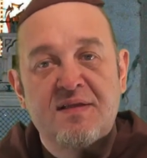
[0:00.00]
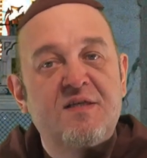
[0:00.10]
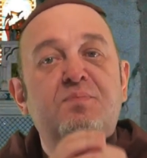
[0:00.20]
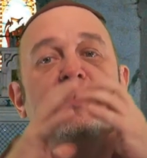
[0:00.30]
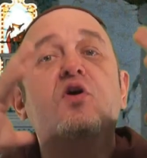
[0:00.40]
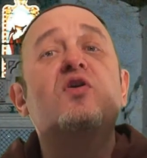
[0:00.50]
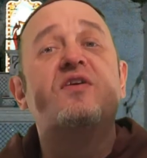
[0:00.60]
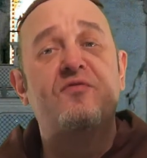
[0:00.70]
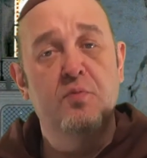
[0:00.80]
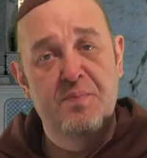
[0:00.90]
these
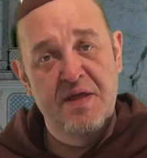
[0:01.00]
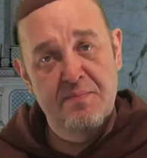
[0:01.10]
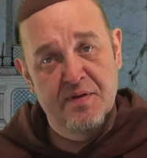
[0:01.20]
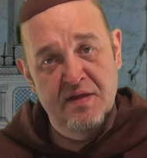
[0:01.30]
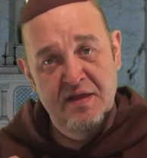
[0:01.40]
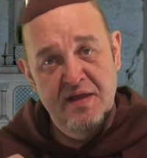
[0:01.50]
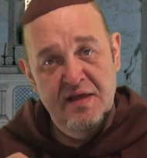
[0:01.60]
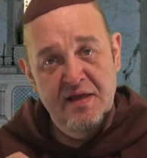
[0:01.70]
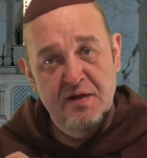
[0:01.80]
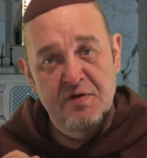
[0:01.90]
beautiful people
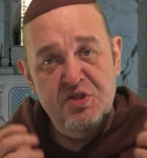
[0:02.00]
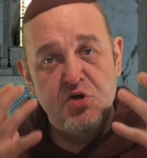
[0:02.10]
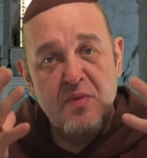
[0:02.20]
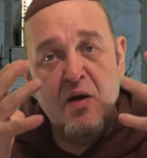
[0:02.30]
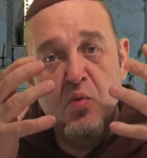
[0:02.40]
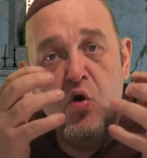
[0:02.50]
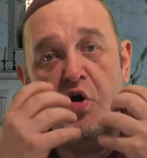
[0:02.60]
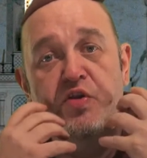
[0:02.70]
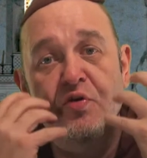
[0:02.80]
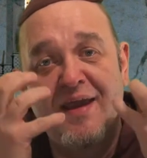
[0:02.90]
with whom I
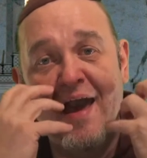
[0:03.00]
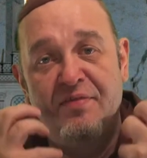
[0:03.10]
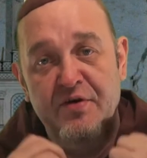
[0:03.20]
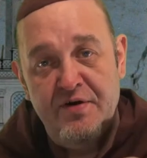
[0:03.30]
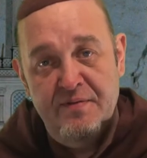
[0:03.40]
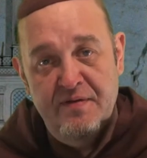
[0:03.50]
work together